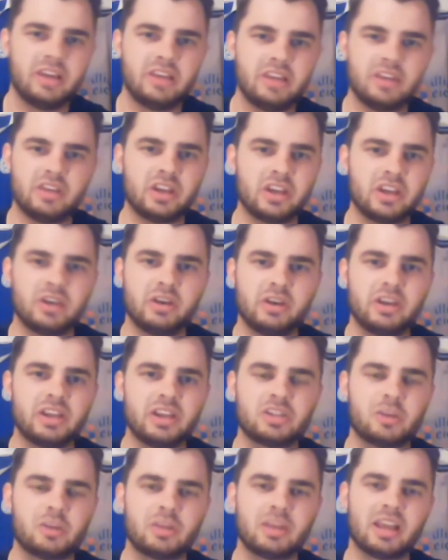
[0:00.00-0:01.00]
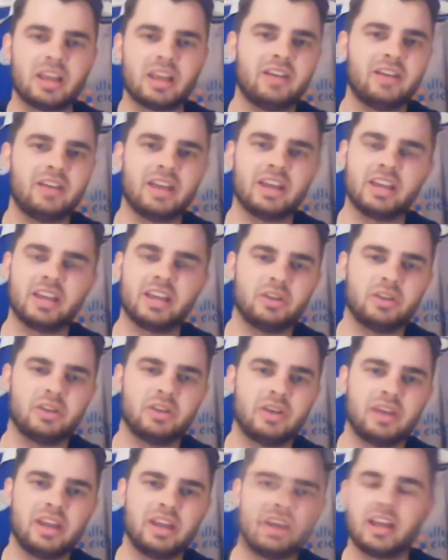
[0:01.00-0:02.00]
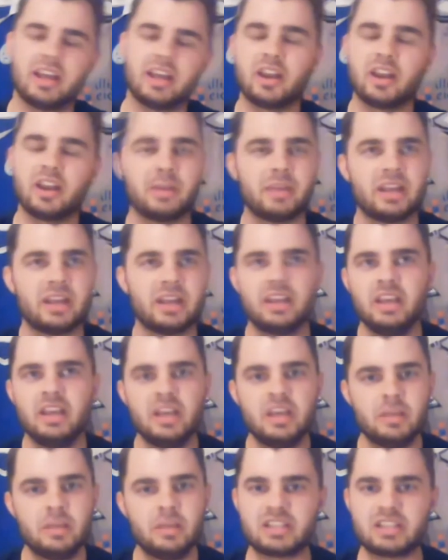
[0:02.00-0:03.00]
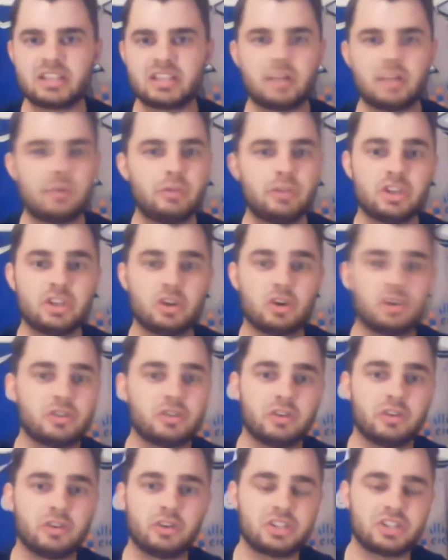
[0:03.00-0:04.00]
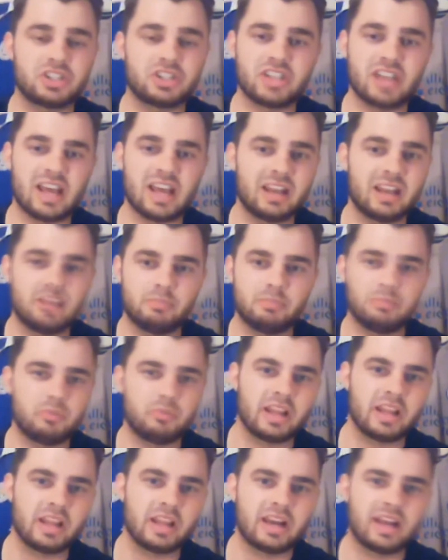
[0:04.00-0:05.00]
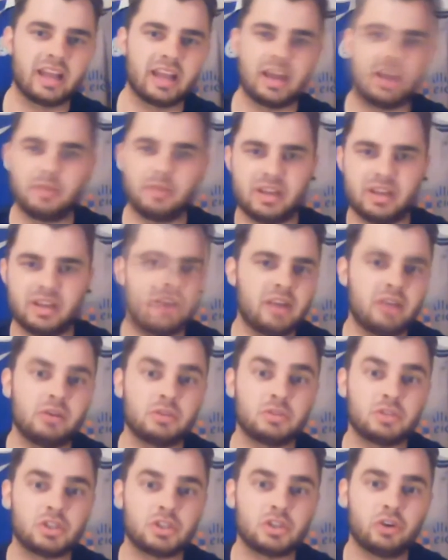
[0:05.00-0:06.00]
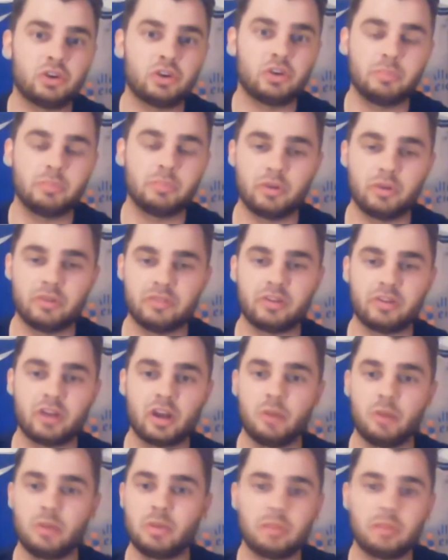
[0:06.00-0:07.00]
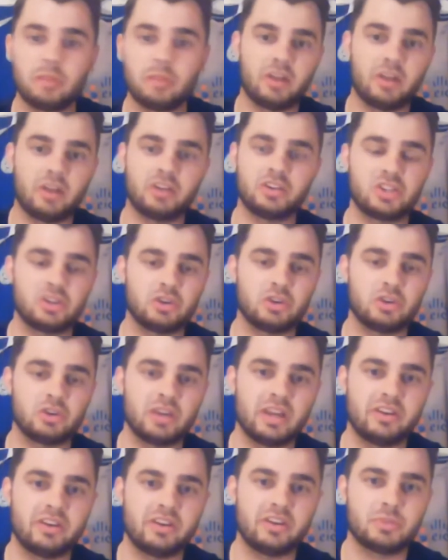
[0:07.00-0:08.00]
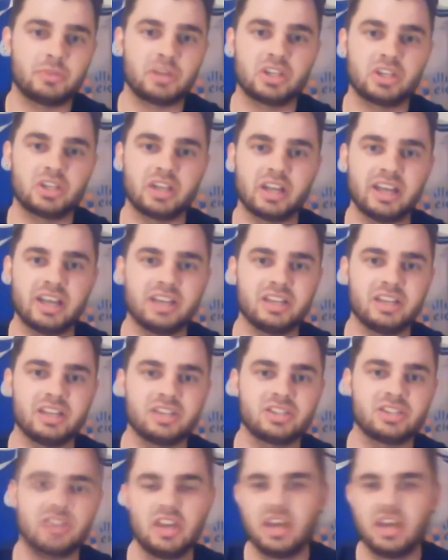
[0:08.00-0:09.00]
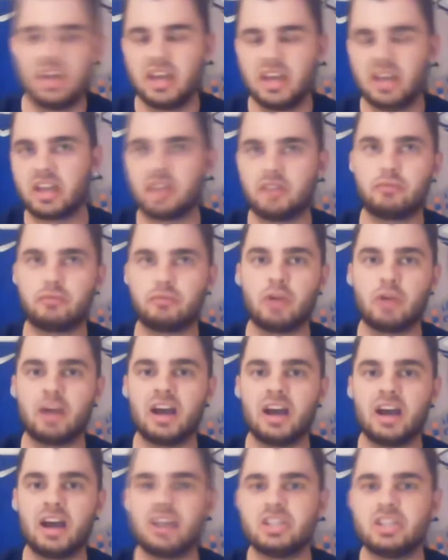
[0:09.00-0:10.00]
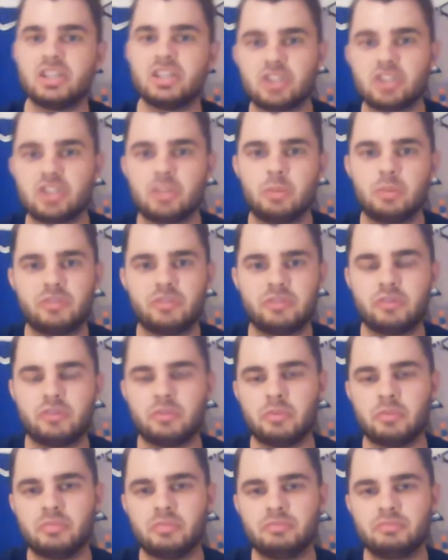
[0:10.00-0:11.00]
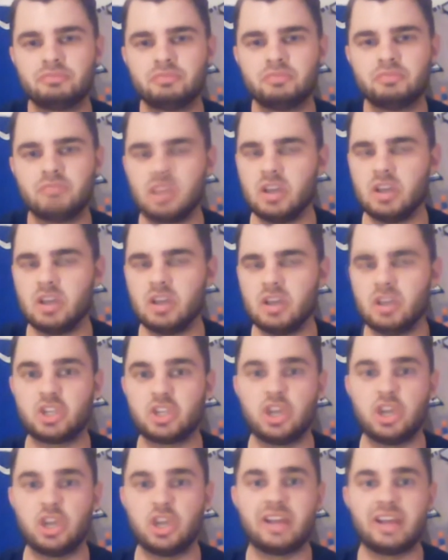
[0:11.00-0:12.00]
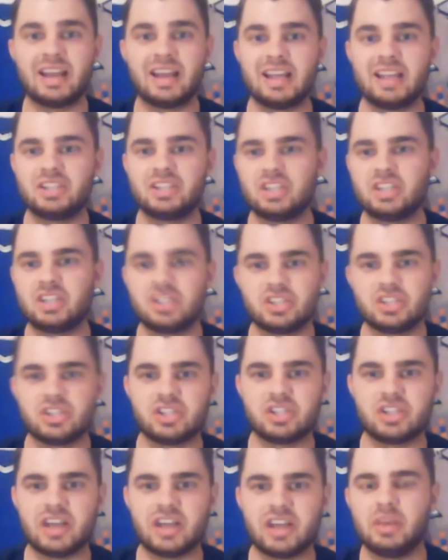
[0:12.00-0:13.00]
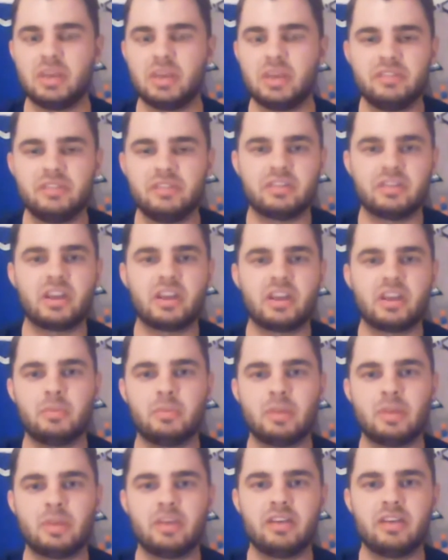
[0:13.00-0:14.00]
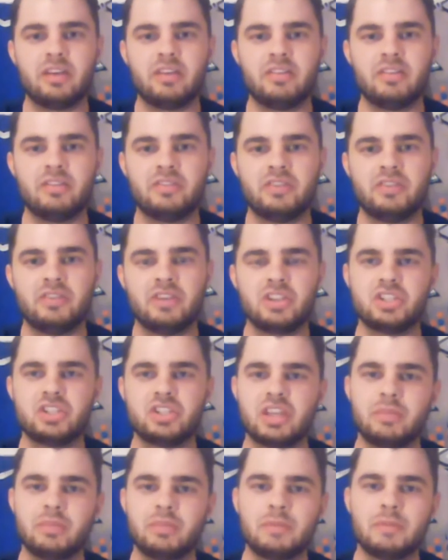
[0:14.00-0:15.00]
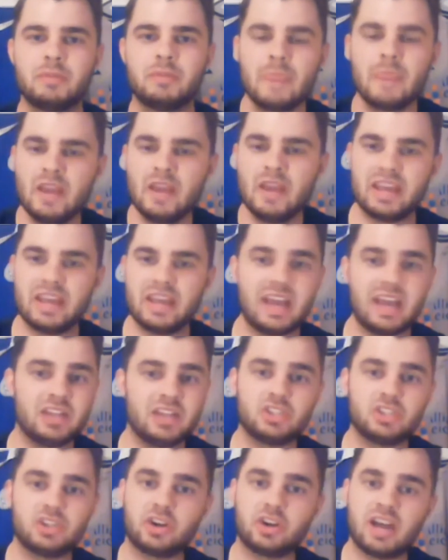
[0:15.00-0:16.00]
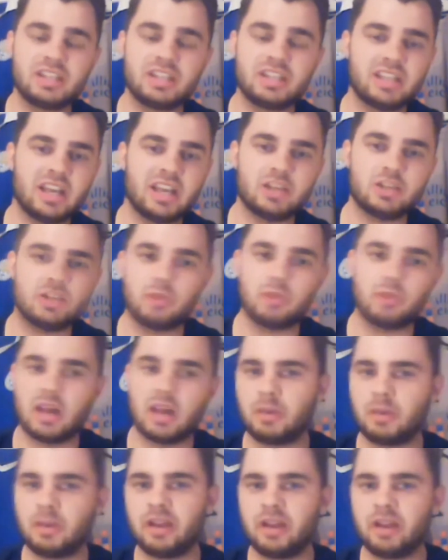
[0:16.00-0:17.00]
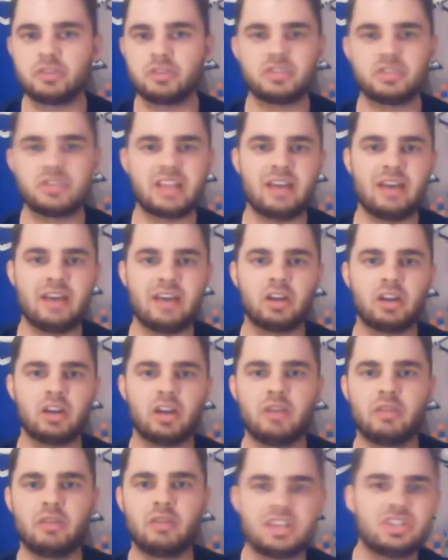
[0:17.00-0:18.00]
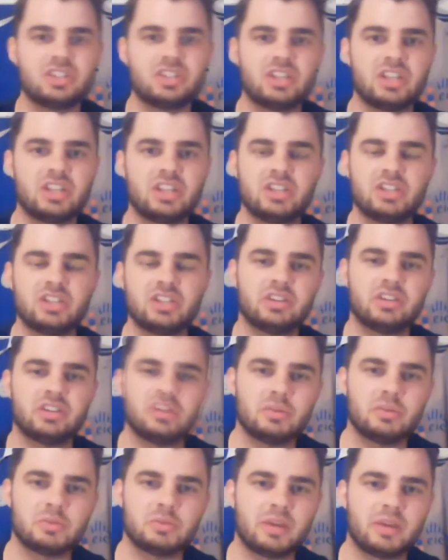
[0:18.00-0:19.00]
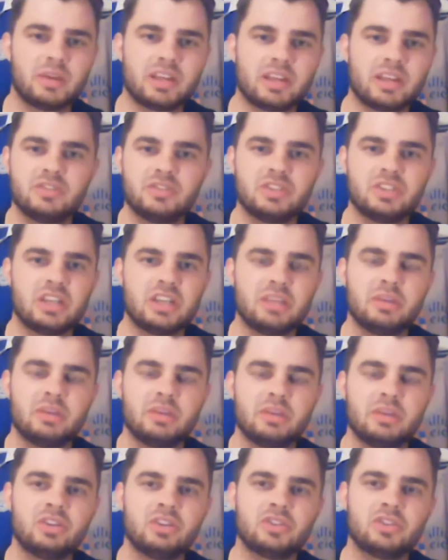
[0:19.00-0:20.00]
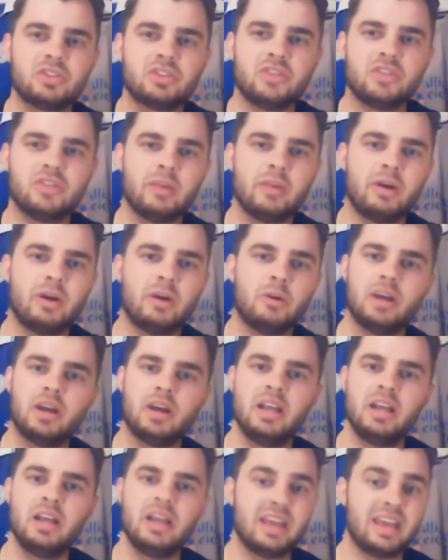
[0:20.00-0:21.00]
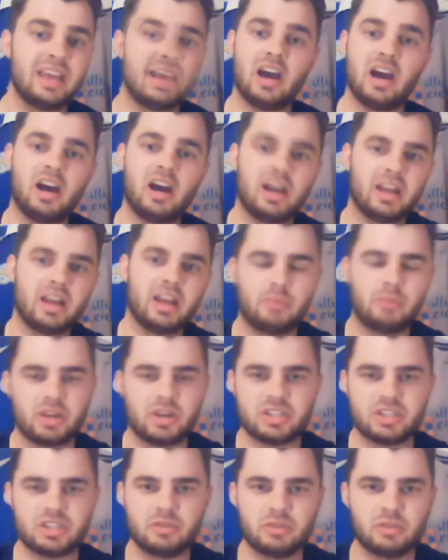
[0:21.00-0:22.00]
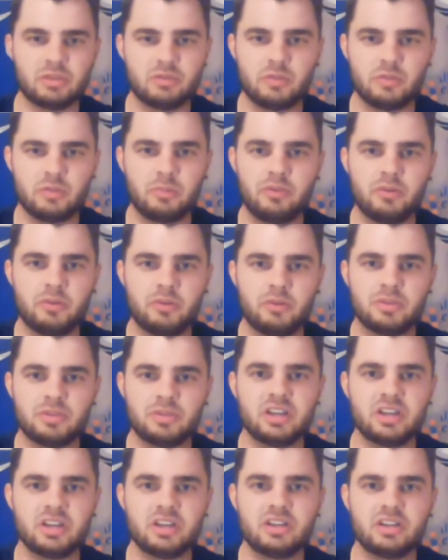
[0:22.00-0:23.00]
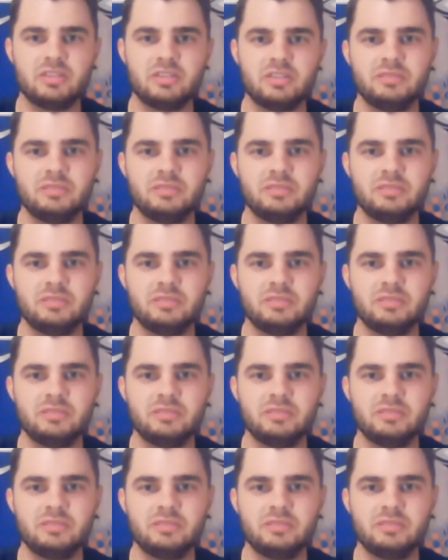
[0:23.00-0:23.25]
You can do it at a top league like that. You can do it in England. I mean, players like Reece Oxford looked to settle in brilliantly. I mean, I know he was a talking point for a lot of people on social media, especially his kind of rise up from obscurity last season to now being kind of a player in that first team. And yeah, and Zarate as well, a player who's obviously out on loan last season and comes back into the team and does very well. But yeah, highly impressed I was with the performance at Arsenal.